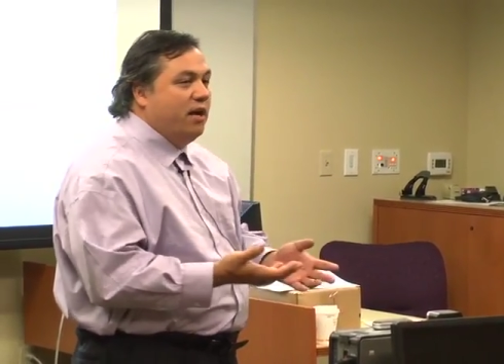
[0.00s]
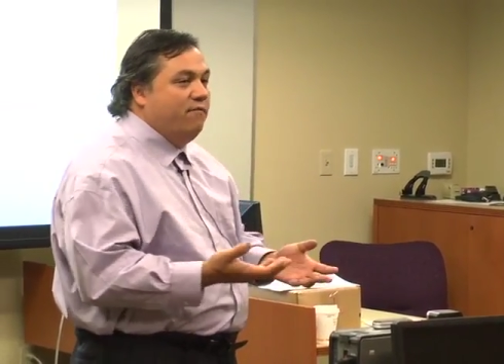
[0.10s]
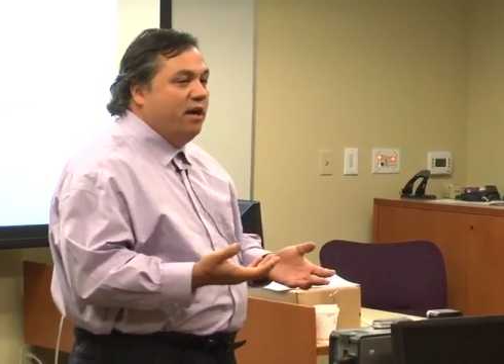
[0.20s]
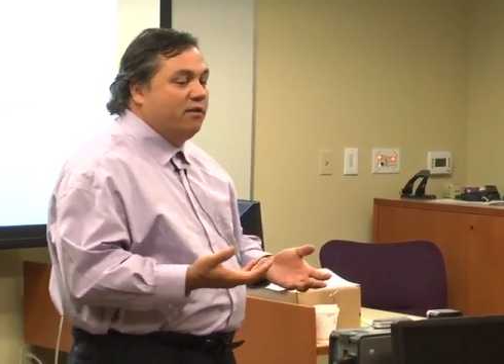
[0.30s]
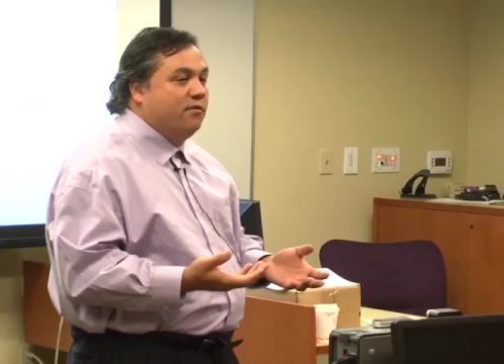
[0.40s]

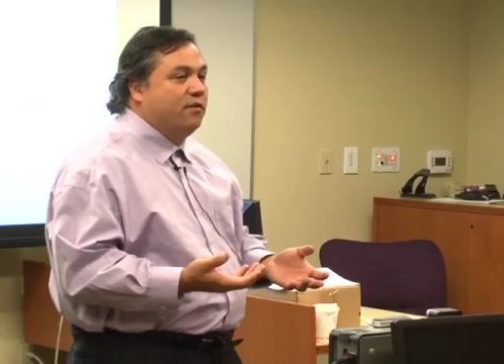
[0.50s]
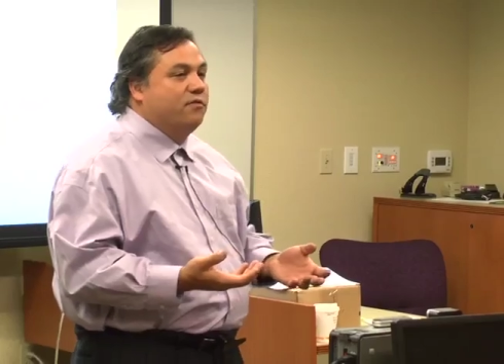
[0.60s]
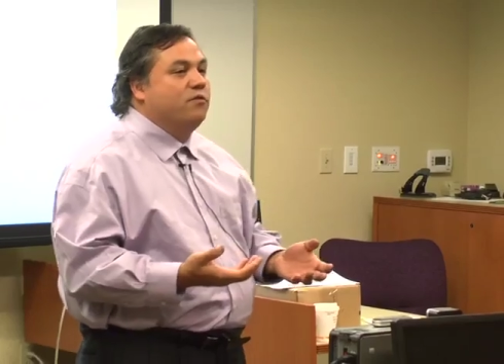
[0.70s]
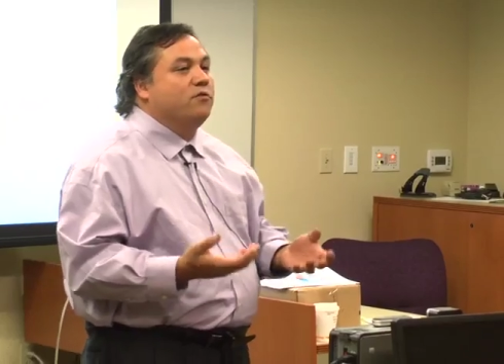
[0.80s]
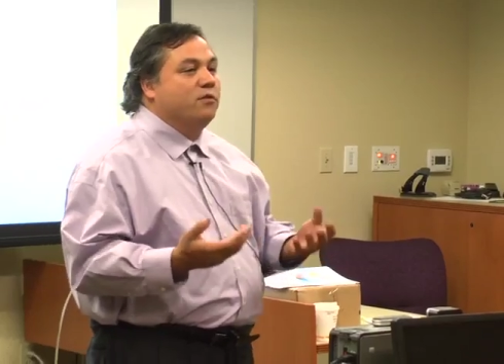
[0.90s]
have
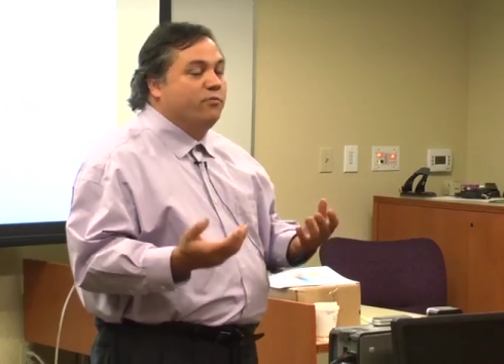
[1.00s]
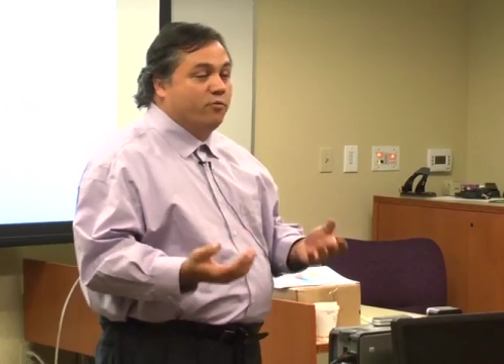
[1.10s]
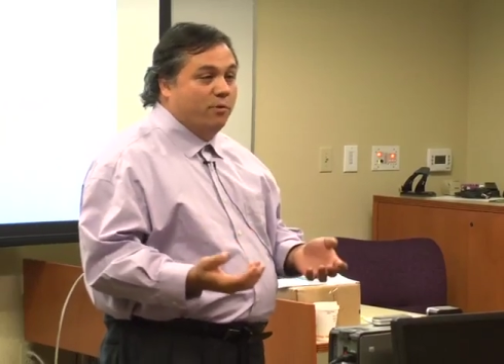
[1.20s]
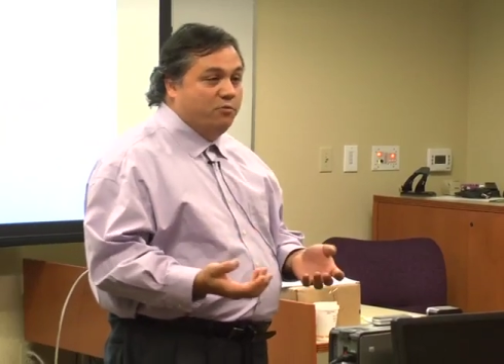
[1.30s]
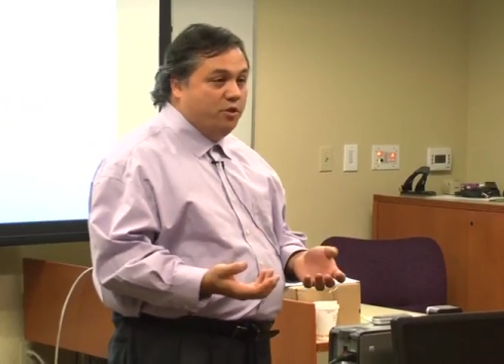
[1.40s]
access to
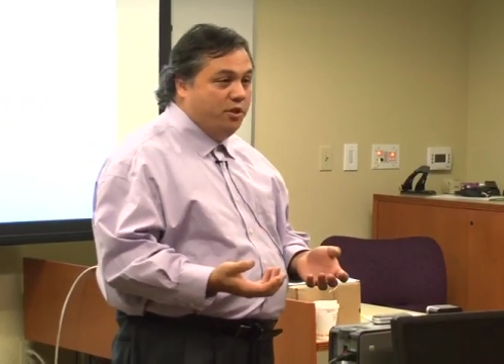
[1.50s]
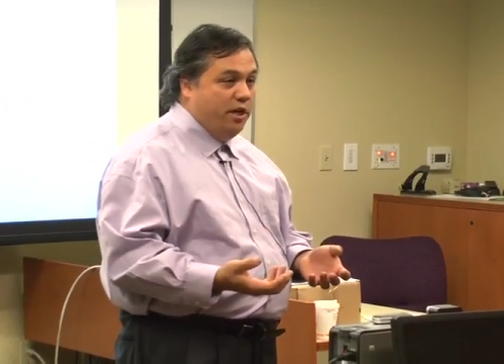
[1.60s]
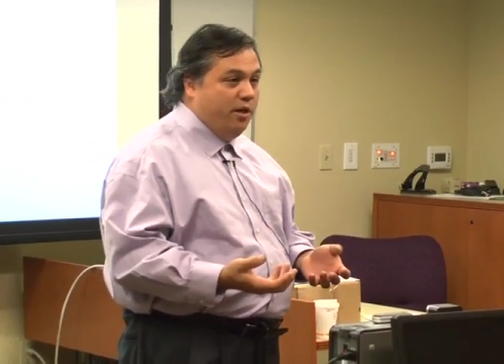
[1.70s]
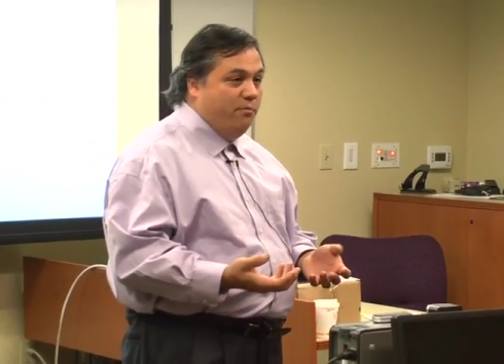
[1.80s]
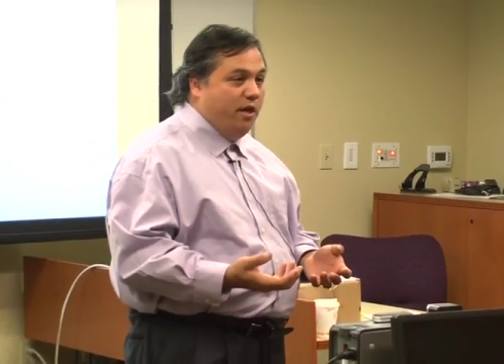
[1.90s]
subscription
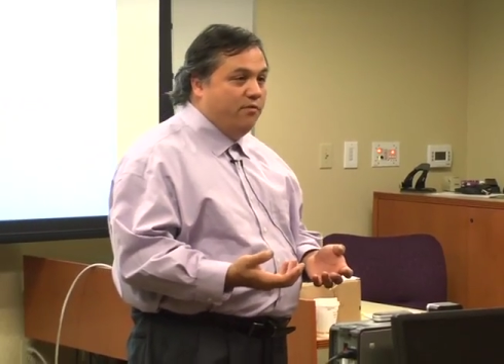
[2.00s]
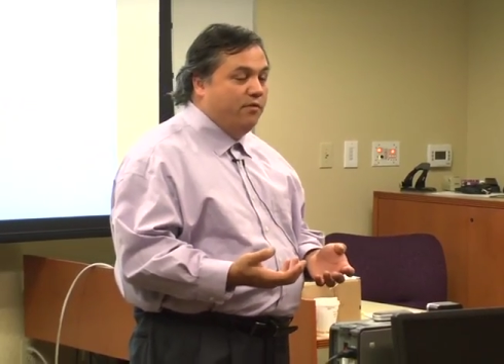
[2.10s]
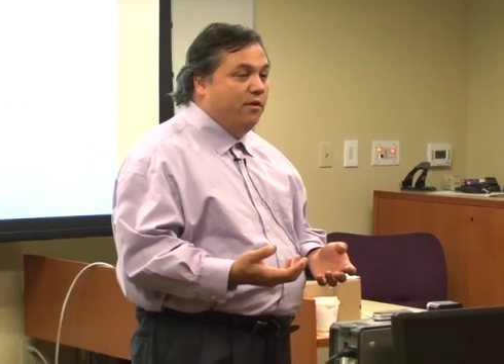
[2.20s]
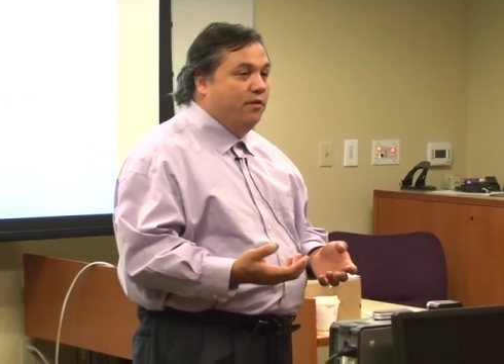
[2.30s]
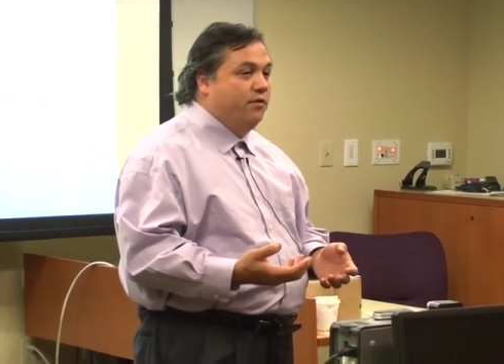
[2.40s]

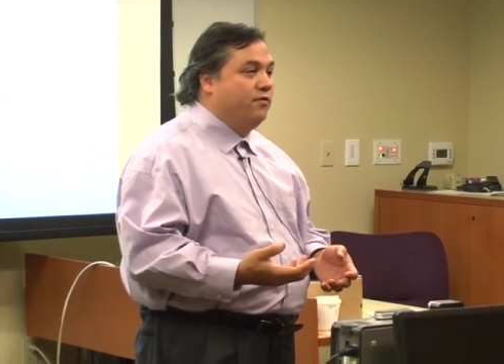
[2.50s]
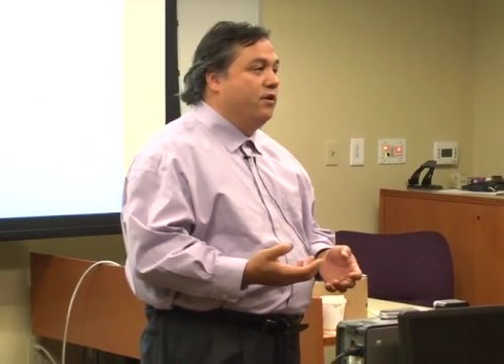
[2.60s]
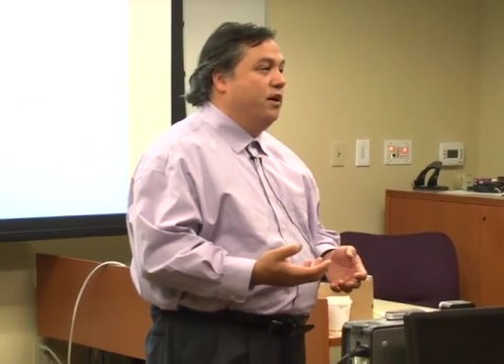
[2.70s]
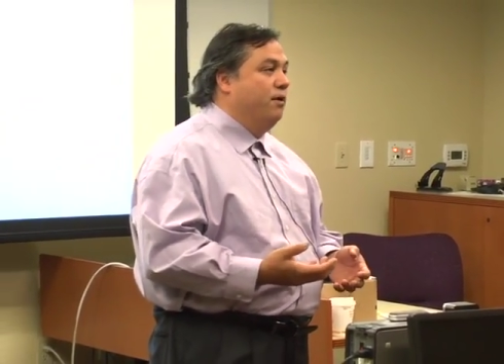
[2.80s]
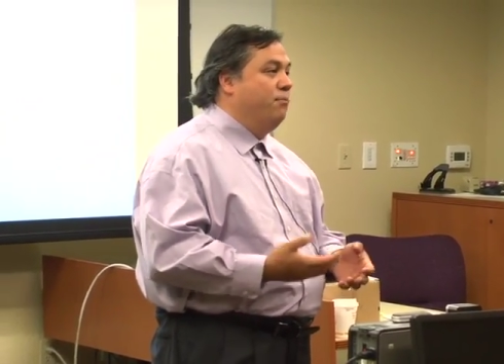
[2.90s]
databases,